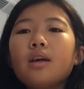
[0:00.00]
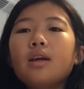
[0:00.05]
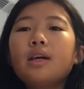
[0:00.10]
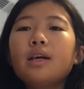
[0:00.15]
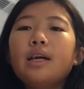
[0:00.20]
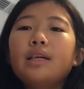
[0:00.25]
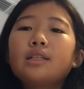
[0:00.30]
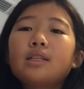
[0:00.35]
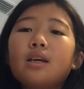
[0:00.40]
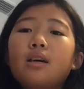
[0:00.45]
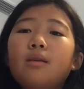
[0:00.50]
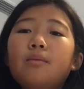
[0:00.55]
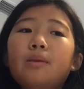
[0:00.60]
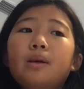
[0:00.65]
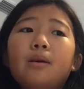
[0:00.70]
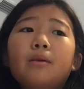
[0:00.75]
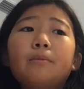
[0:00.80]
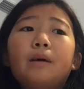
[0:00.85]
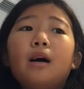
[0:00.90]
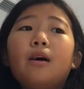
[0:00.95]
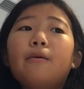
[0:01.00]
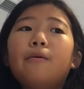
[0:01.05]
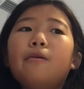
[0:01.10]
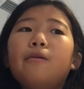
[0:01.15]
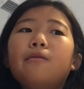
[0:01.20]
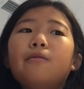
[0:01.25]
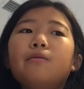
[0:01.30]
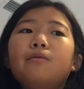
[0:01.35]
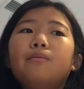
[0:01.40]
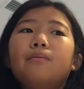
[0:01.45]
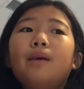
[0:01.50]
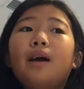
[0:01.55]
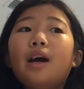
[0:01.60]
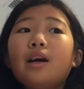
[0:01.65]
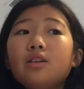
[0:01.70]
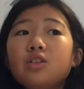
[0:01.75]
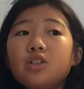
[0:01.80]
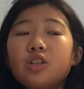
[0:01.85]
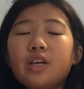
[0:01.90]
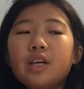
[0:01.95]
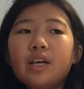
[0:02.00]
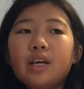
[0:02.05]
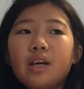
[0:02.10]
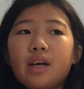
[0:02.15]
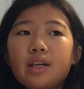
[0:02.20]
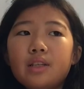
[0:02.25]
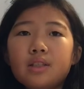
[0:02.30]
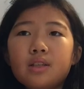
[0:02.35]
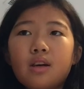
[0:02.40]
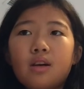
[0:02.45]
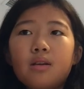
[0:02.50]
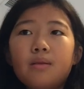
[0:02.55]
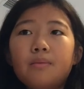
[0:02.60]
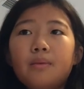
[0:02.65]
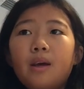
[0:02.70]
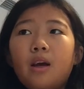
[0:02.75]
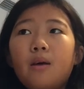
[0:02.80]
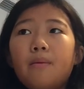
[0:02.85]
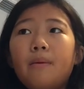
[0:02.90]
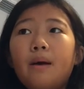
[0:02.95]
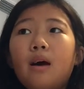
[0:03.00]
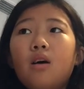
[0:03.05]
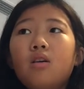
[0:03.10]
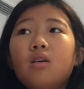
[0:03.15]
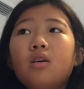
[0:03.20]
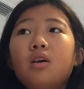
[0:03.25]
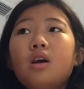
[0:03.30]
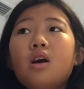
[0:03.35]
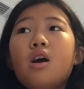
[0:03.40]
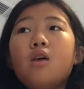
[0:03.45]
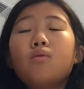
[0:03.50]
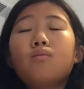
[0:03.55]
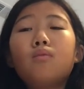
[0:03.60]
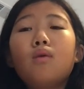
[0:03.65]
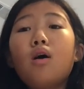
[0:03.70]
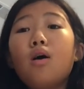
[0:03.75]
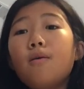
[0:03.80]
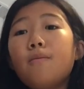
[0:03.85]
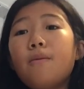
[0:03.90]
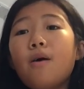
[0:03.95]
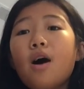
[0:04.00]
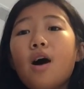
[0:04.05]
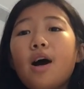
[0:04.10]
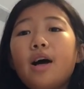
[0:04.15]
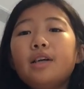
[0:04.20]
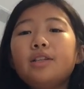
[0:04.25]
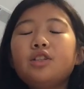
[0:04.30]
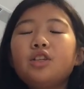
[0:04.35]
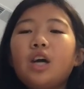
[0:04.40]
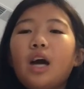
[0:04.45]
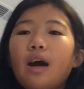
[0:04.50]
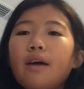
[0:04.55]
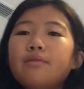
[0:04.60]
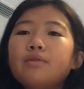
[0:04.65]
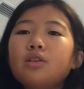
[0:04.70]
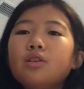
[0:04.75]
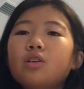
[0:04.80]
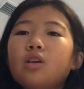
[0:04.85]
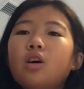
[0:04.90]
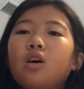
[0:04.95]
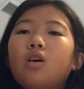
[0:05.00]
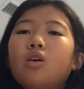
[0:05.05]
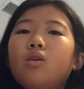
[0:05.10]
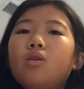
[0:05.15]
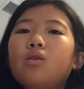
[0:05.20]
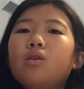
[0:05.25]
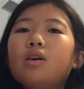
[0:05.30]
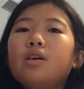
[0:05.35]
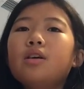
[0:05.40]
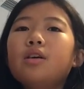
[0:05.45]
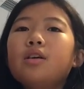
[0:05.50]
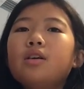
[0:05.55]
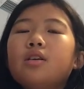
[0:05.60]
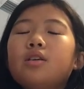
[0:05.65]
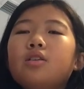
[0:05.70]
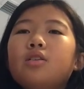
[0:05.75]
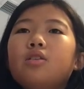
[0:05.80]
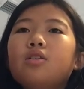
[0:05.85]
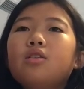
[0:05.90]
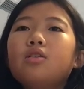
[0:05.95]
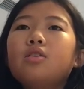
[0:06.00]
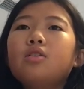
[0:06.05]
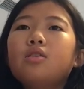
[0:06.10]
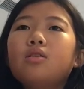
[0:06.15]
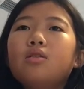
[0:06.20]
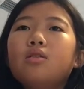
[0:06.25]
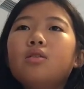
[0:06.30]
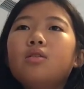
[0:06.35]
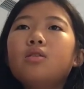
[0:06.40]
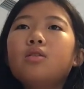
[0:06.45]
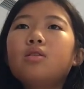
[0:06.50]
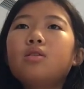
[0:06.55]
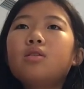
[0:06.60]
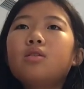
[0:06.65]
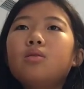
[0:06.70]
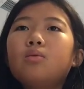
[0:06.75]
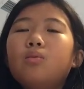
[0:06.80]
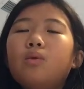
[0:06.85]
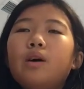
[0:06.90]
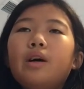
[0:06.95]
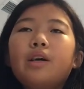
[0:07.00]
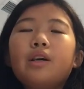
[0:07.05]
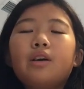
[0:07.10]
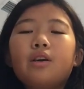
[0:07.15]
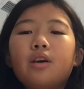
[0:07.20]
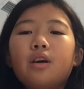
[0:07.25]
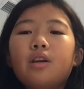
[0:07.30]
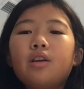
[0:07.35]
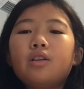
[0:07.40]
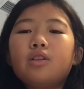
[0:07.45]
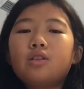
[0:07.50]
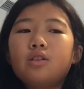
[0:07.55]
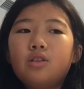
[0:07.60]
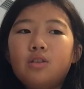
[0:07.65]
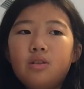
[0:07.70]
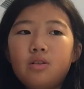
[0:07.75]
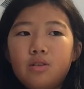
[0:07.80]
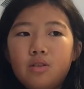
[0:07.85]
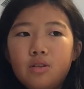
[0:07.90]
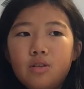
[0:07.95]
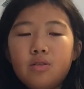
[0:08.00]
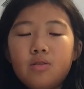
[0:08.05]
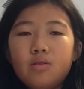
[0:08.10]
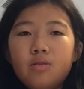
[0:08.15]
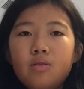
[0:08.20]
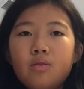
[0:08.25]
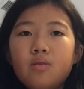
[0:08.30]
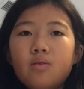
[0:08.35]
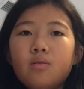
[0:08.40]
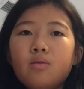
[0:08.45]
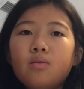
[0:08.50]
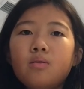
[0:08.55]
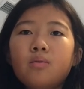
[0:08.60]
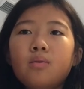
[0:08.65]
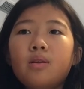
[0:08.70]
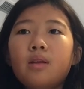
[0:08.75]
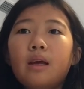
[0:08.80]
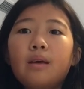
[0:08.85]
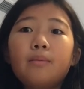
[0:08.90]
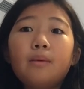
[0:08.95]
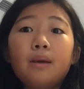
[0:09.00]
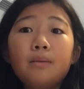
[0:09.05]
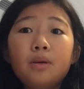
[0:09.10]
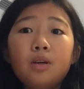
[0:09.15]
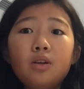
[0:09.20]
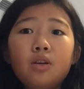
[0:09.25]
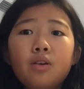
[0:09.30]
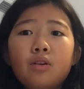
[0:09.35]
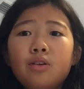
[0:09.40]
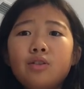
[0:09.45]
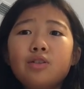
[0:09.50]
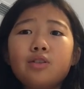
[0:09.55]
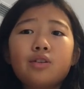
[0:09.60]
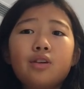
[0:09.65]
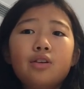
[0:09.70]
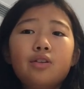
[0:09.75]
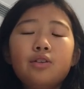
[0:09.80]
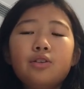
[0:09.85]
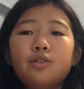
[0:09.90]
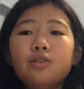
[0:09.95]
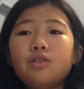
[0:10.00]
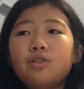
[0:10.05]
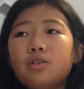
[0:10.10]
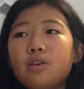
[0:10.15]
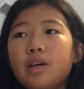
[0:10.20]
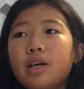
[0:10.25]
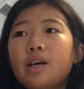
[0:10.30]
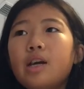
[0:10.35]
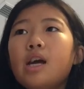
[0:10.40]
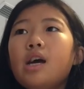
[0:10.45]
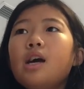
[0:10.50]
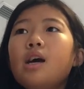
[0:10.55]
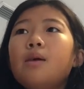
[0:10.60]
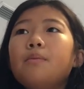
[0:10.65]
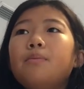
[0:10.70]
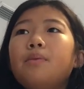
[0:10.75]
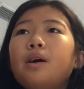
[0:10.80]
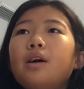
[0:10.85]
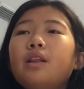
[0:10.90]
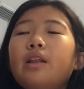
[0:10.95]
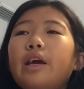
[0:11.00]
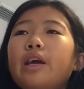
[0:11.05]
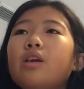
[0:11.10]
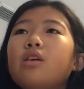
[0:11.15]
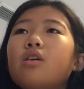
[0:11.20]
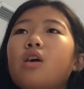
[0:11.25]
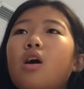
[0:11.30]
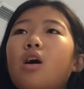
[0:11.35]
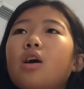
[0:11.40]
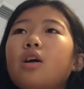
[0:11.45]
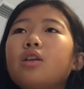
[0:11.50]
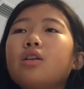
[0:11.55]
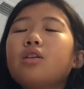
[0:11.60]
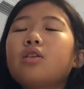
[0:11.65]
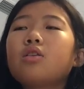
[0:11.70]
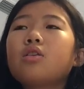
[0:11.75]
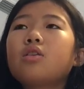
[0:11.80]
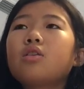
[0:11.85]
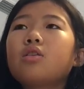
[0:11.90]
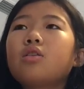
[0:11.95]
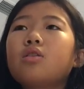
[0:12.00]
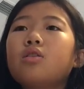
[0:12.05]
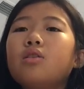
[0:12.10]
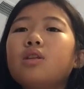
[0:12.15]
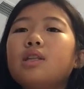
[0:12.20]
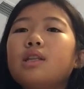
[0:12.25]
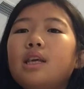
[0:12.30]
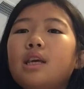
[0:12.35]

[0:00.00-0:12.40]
is it gonna be about magic, it's gonna be about robots. You have to know what you're gonna do. Like, maybe you know you're just gonna do a story, but later on you